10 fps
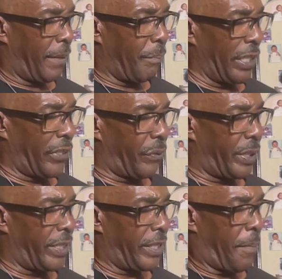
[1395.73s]

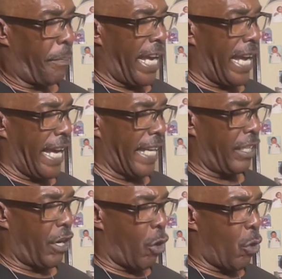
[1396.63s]
Mithras,
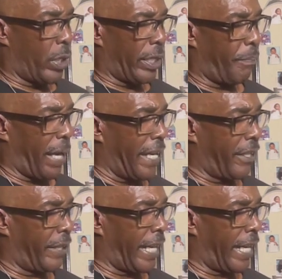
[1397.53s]
Pan, Odin, Bader,